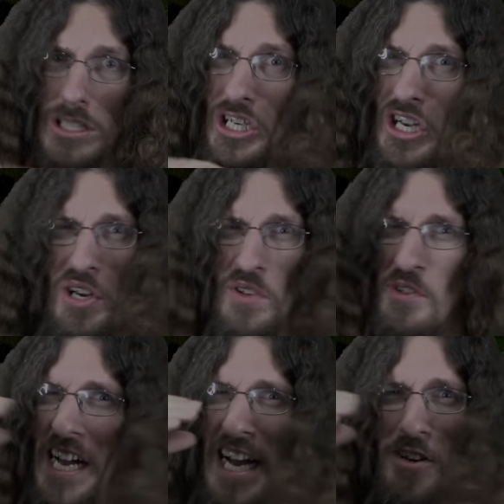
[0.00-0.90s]
Could have gone
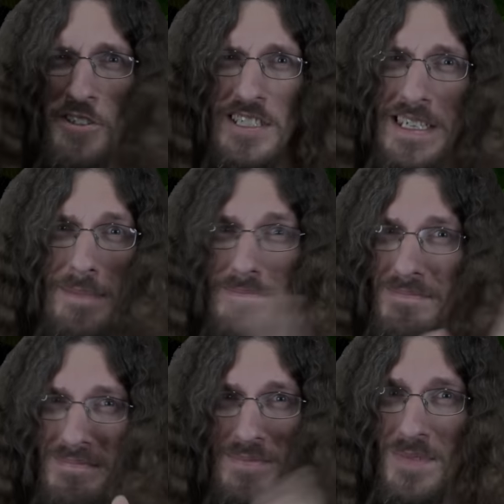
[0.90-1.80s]
around it, I'm
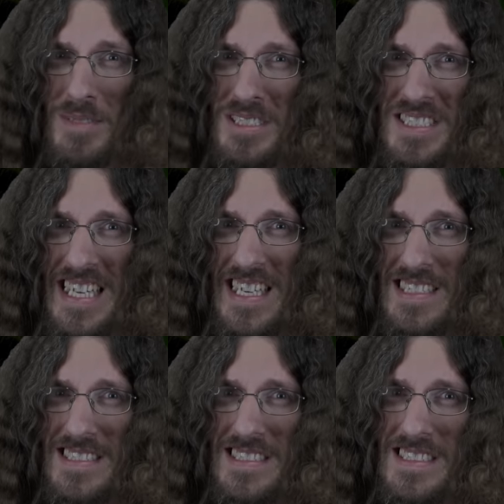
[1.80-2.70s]
just
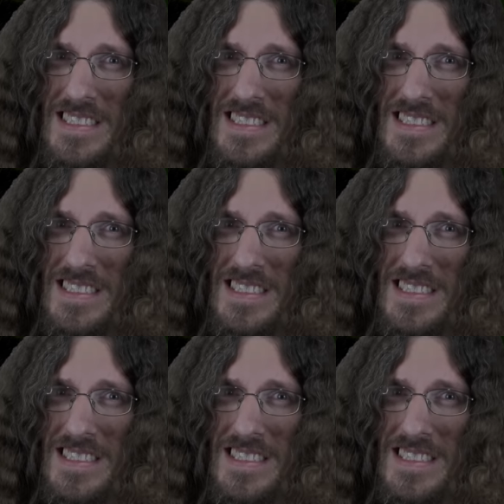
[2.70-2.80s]
saying.